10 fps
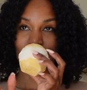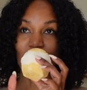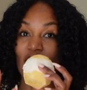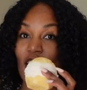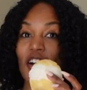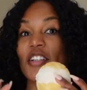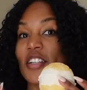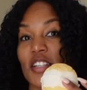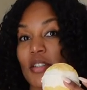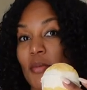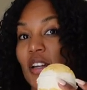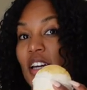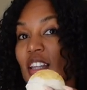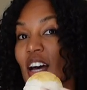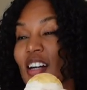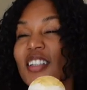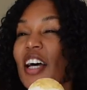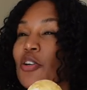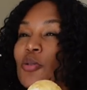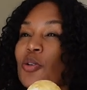Thank God it doesn't smell like that, because
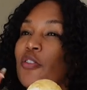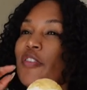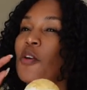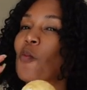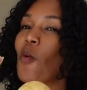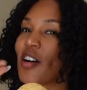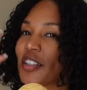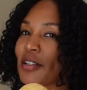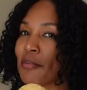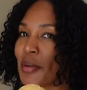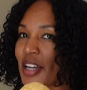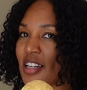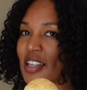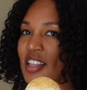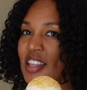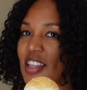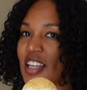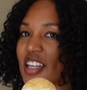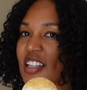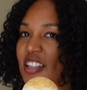I don't know if I'd want to bathe
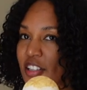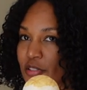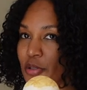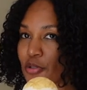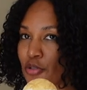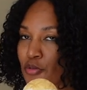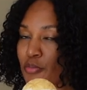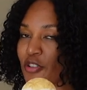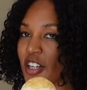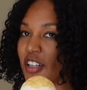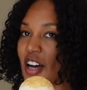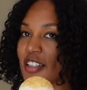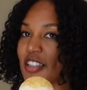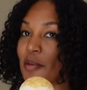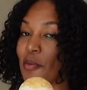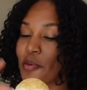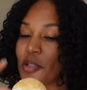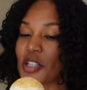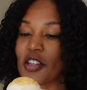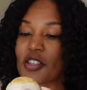in a literal turmeric latte, but we'll
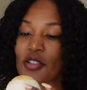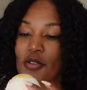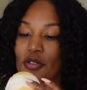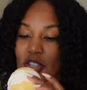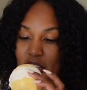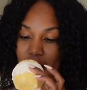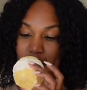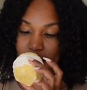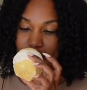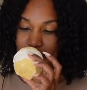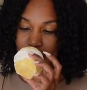see how this goes tonight.